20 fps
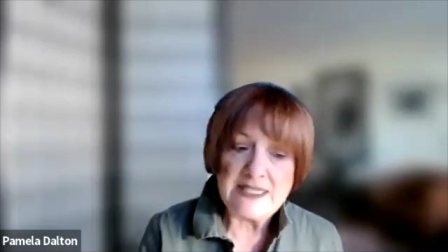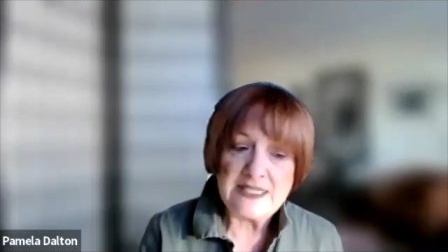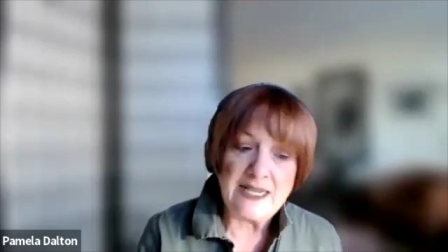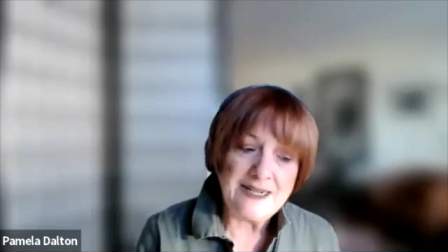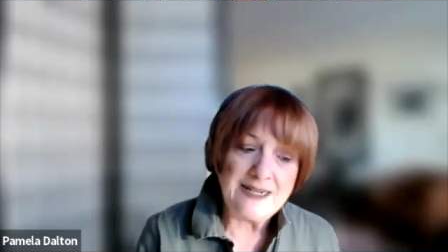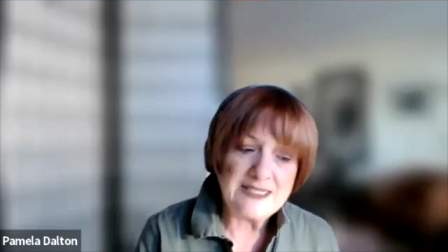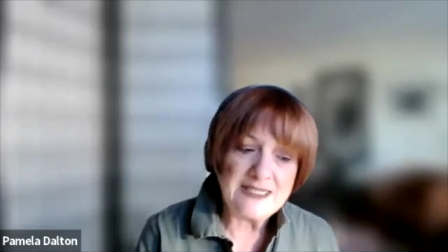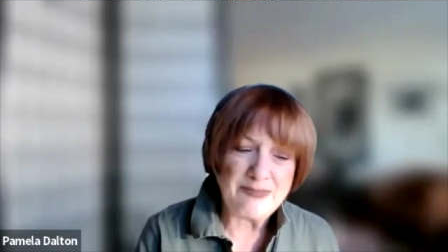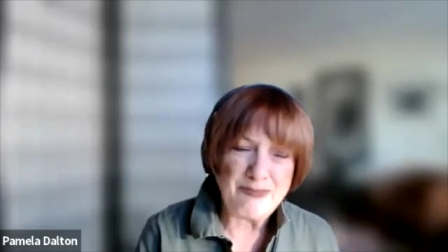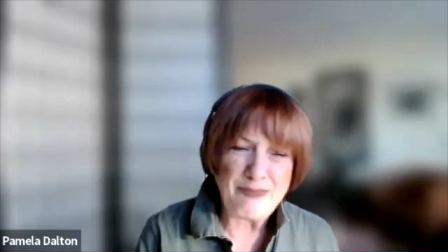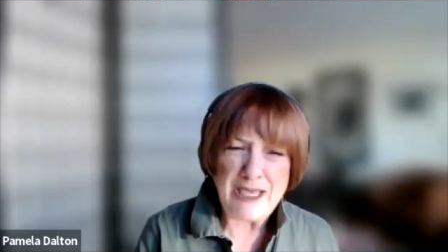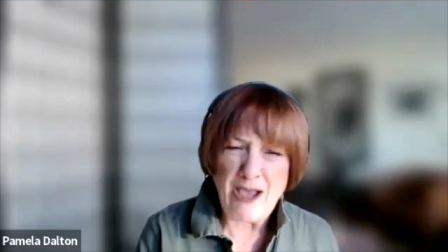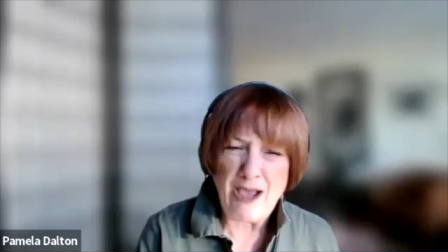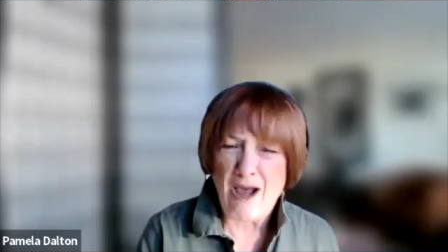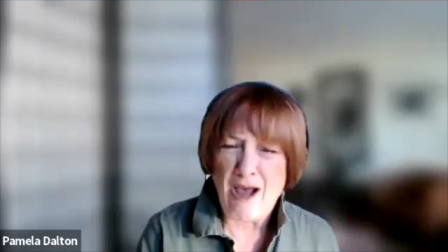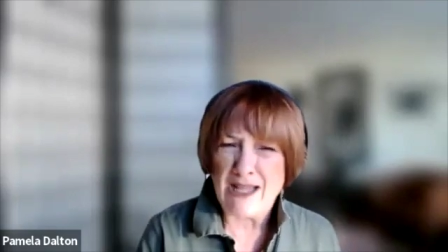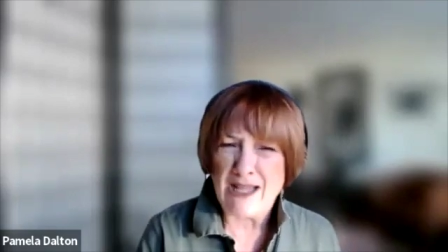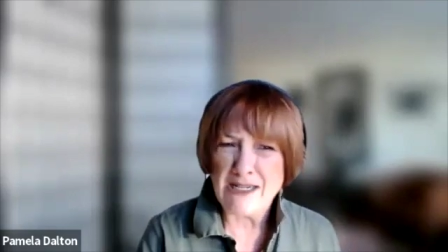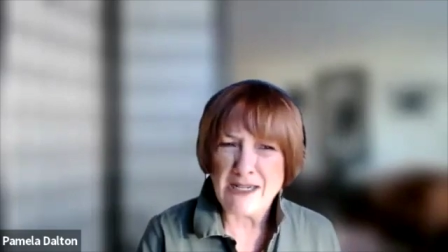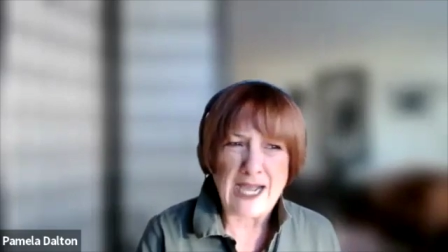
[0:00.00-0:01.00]
and it's
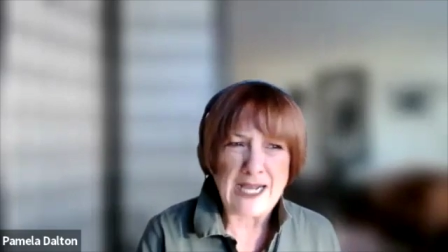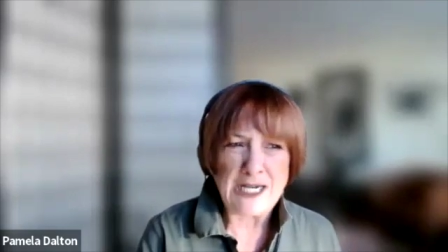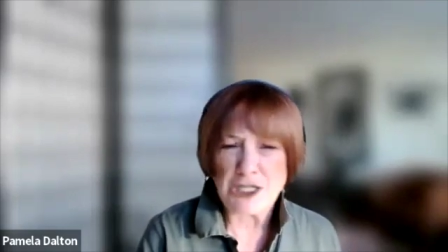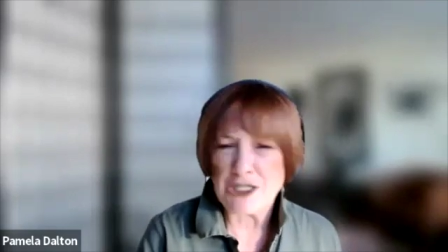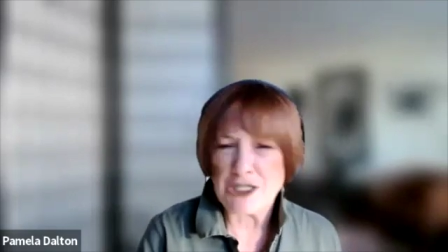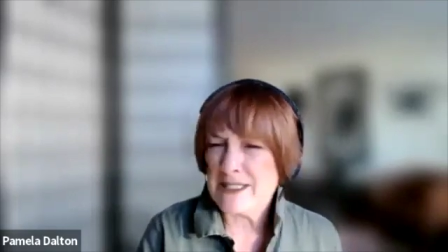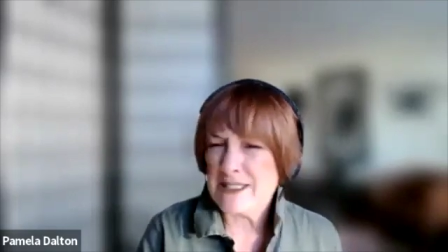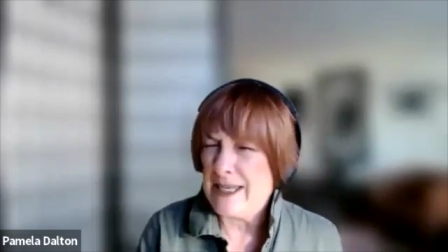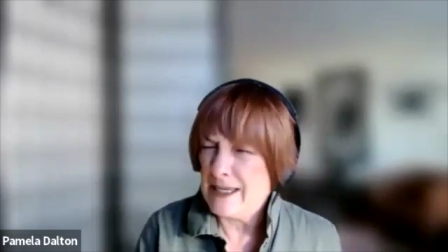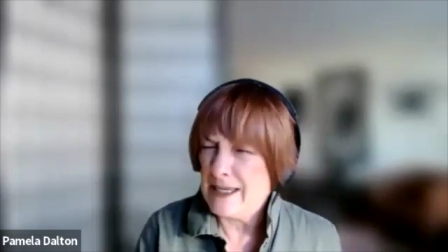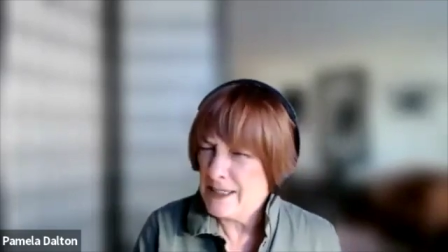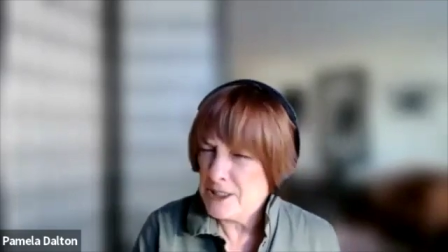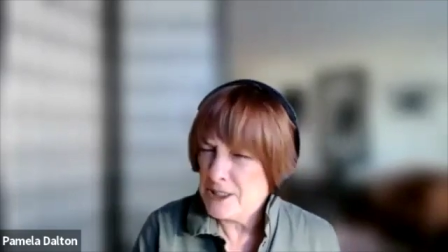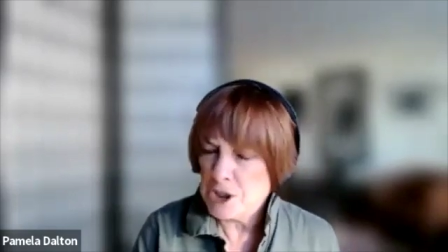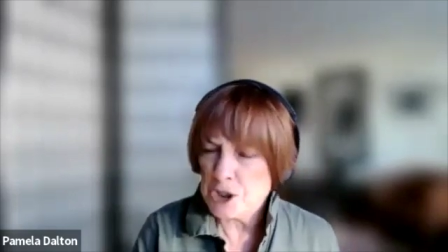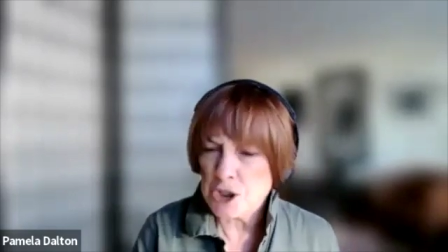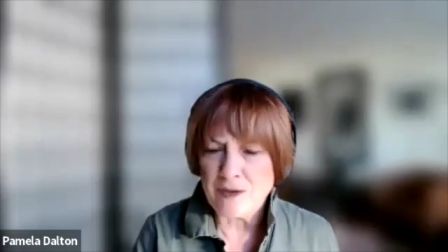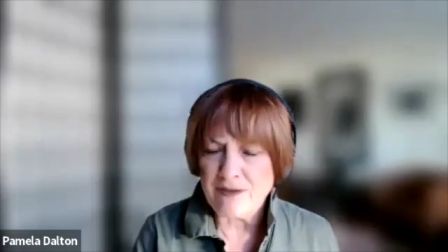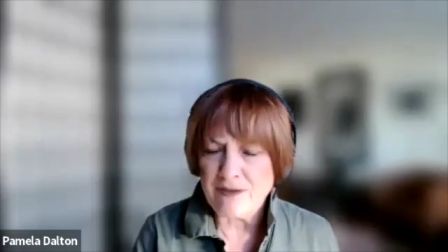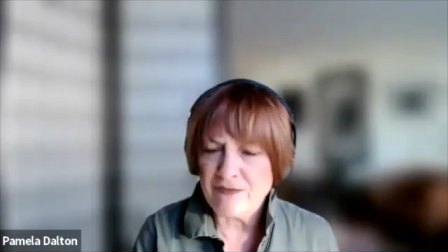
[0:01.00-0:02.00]
beyond, I just can't
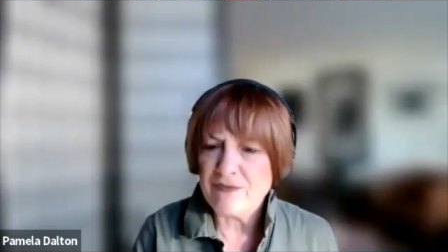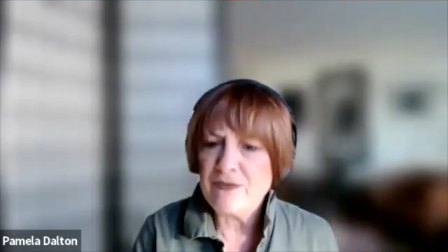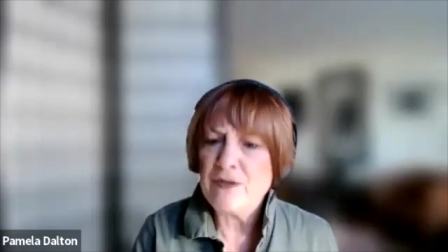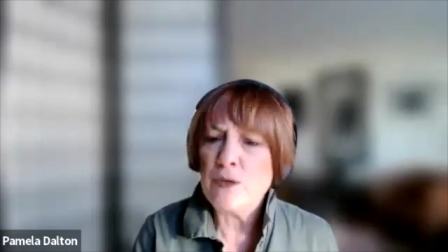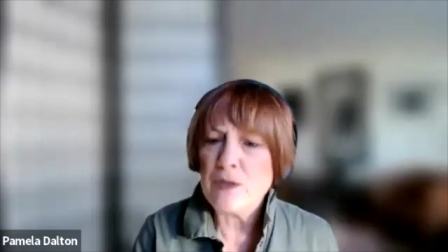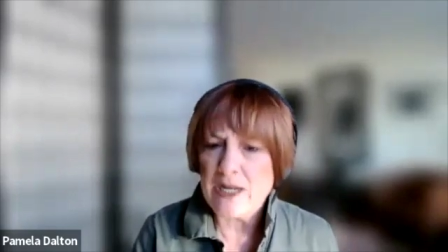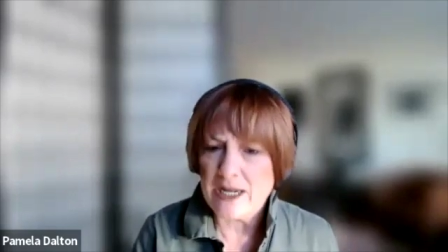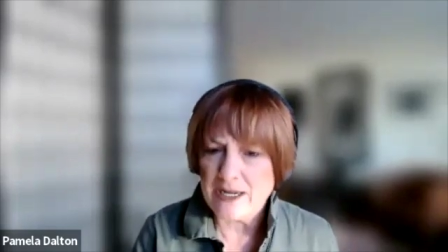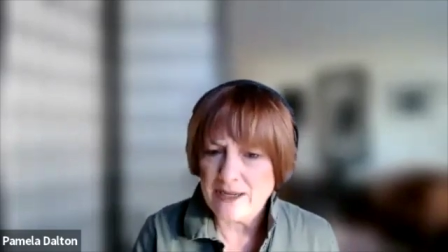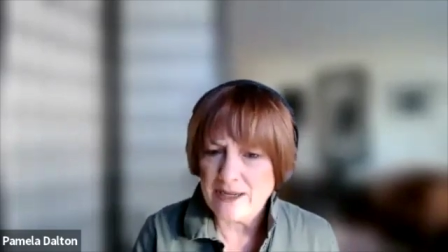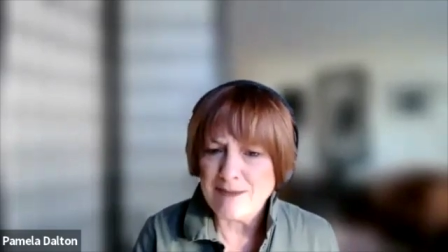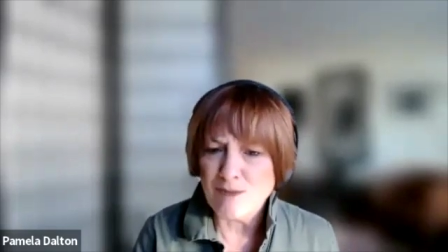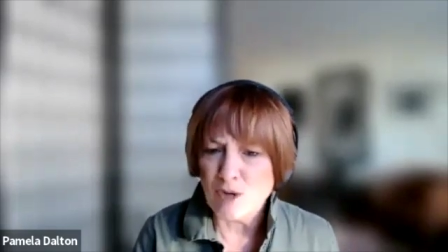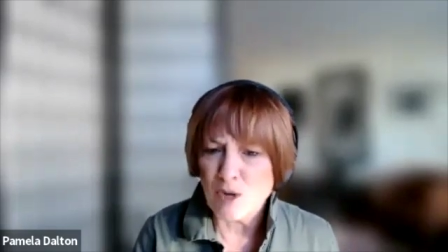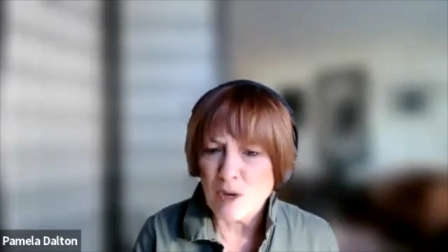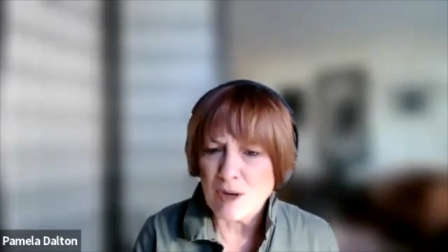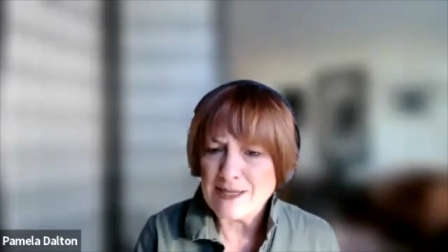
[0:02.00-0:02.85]
enjoy food anymore.